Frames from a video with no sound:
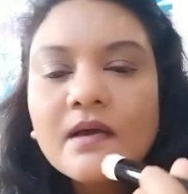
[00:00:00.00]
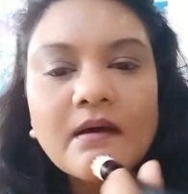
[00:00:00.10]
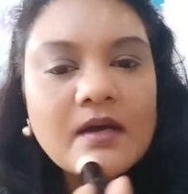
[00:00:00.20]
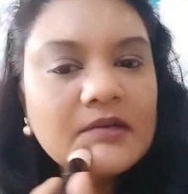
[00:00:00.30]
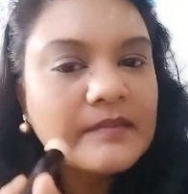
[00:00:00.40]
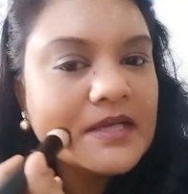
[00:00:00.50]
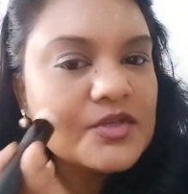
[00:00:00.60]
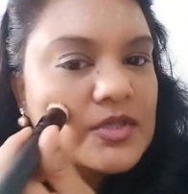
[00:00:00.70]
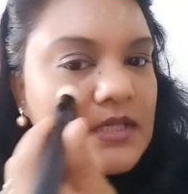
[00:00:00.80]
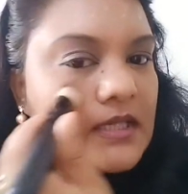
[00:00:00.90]
on my
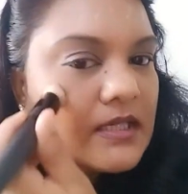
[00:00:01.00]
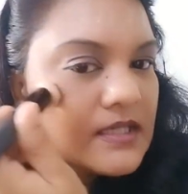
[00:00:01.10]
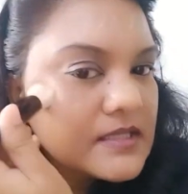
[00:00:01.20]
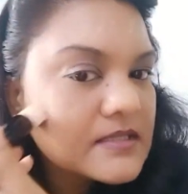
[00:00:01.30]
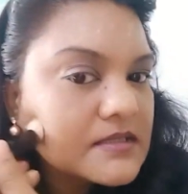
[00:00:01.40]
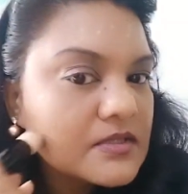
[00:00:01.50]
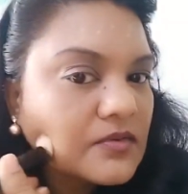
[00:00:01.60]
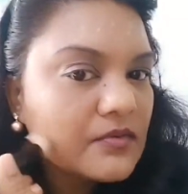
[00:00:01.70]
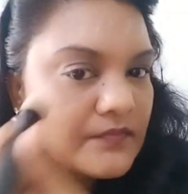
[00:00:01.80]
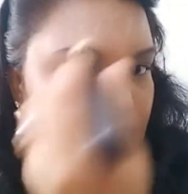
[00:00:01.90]
cheeks.
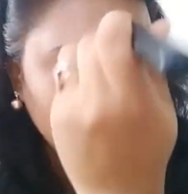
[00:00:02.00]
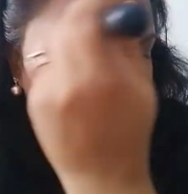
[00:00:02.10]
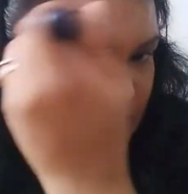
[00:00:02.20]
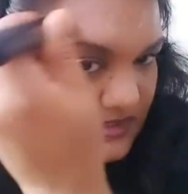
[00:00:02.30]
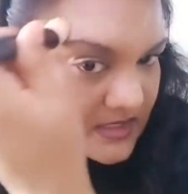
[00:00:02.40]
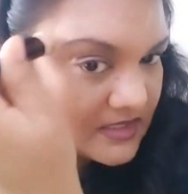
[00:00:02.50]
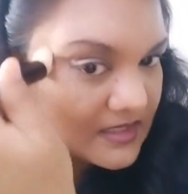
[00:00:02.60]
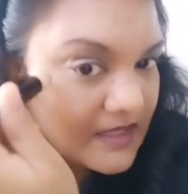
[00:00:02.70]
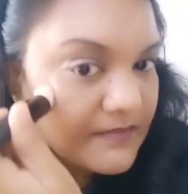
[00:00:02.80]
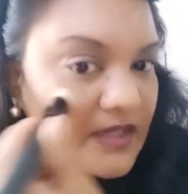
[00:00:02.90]
So if you see,
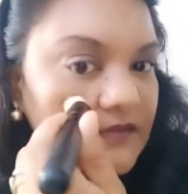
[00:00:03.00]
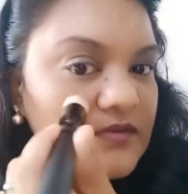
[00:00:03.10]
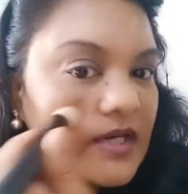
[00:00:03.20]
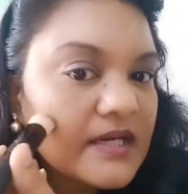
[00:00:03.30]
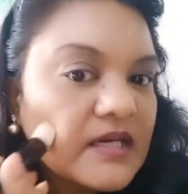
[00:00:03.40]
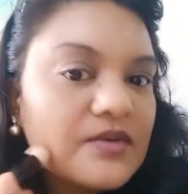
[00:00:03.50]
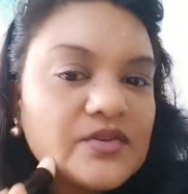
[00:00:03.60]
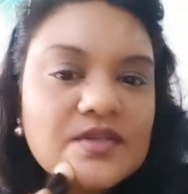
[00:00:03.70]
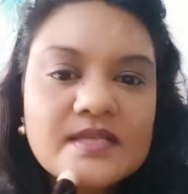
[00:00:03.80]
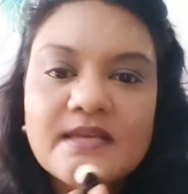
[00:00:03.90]
I'm kind of right now
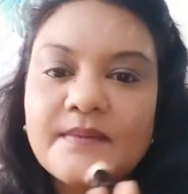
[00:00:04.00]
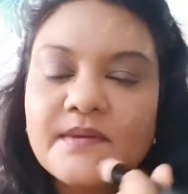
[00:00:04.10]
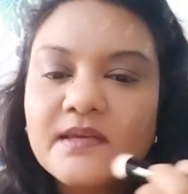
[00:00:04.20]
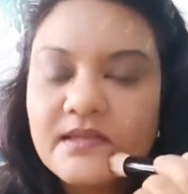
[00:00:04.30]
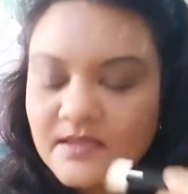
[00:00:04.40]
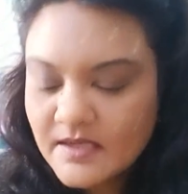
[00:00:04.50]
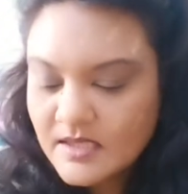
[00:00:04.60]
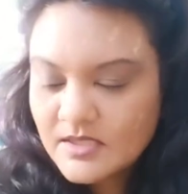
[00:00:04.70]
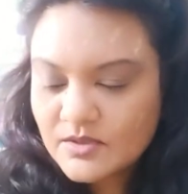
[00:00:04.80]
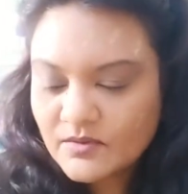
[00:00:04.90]
just dabbing it.
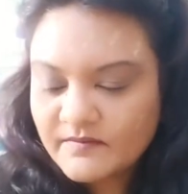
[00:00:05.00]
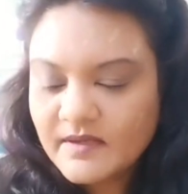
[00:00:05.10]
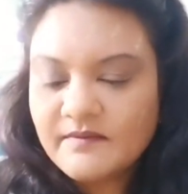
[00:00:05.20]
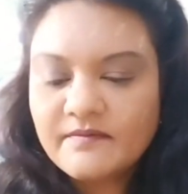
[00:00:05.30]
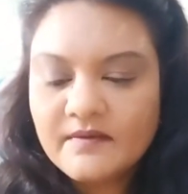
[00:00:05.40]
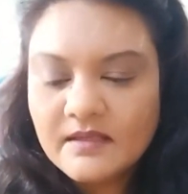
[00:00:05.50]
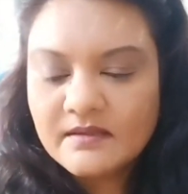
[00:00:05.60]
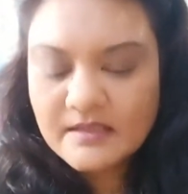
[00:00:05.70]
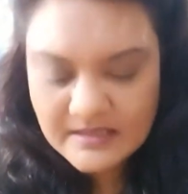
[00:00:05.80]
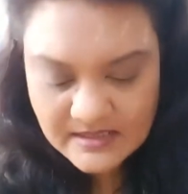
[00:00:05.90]
So if I feel the
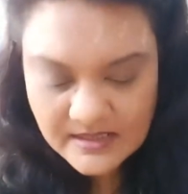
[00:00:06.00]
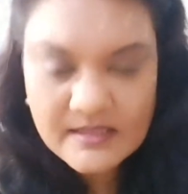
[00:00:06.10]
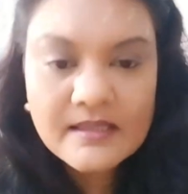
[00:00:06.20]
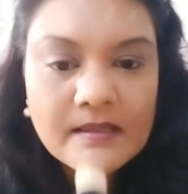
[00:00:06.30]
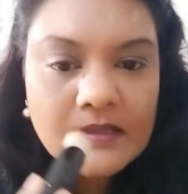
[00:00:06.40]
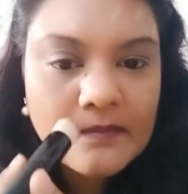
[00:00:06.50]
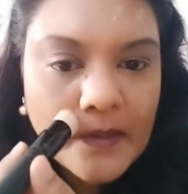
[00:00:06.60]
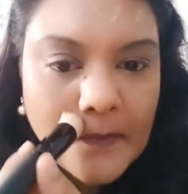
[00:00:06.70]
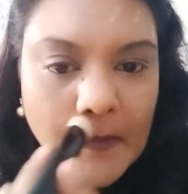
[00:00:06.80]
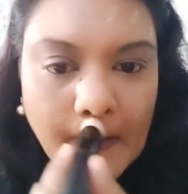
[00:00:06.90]
need, I take a little bit
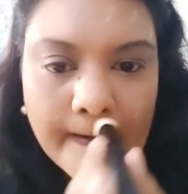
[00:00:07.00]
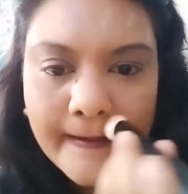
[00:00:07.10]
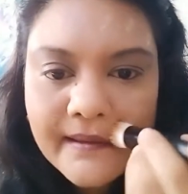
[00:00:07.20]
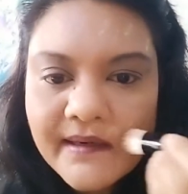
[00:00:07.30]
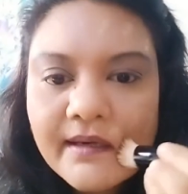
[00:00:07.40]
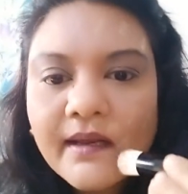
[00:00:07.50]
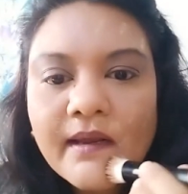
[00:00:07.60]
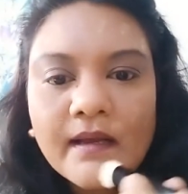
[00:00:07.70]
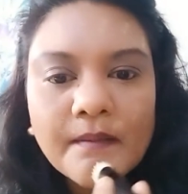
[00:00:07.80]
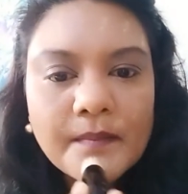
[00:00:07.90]
of product and I
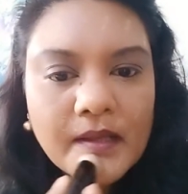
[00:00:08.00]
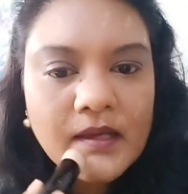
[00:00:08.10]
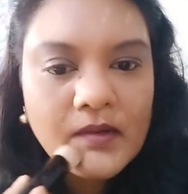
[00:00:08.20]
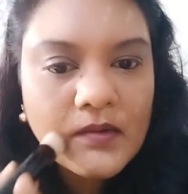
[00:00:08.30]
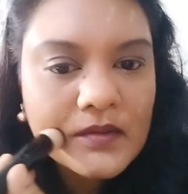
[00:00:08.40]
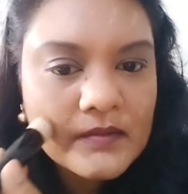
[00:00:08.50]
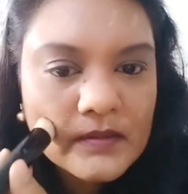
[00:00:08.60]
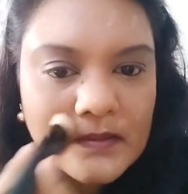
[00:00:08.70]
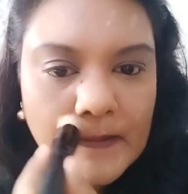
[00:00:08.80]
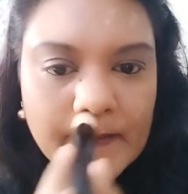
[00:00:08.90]
apply on the